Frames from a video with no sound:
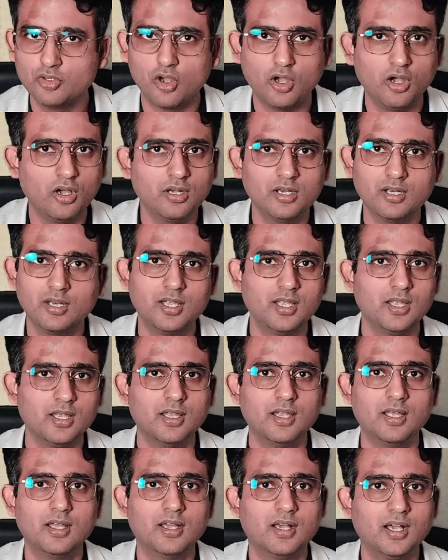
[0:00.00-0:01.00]
all
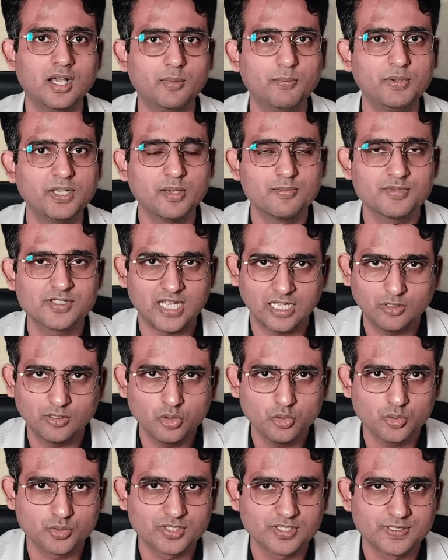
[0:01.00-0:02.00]
become
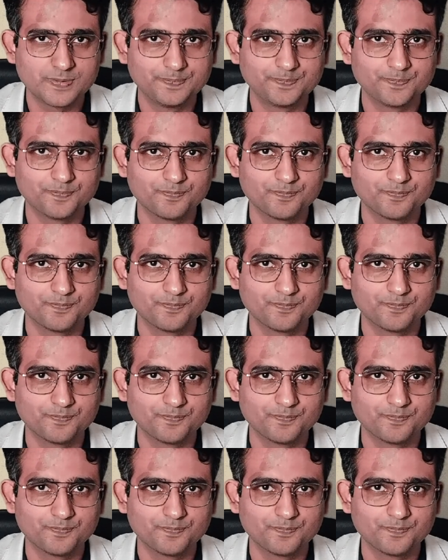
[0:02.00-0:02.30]
sadhus?